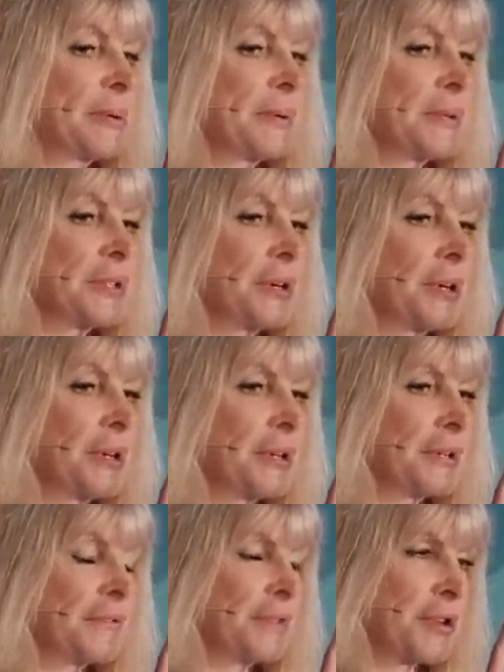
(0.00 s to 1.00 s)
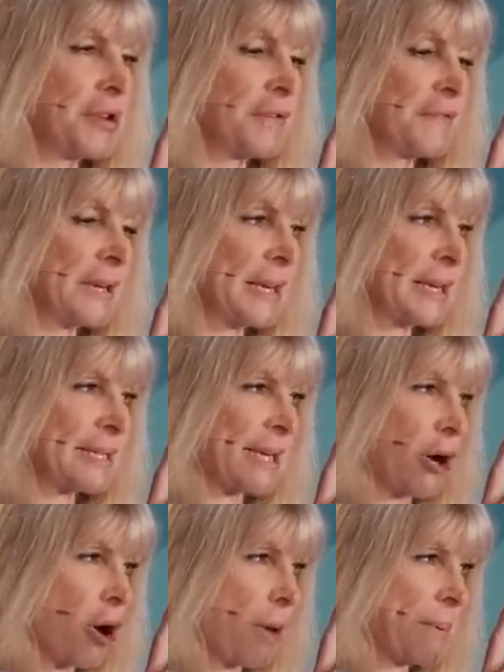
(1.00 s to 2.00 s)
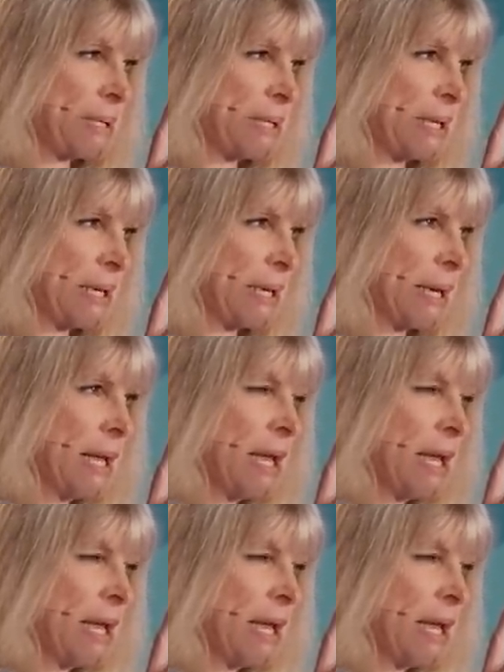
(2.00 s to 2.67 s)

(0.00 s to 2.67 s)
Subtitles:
As you look through your fingers, that opposite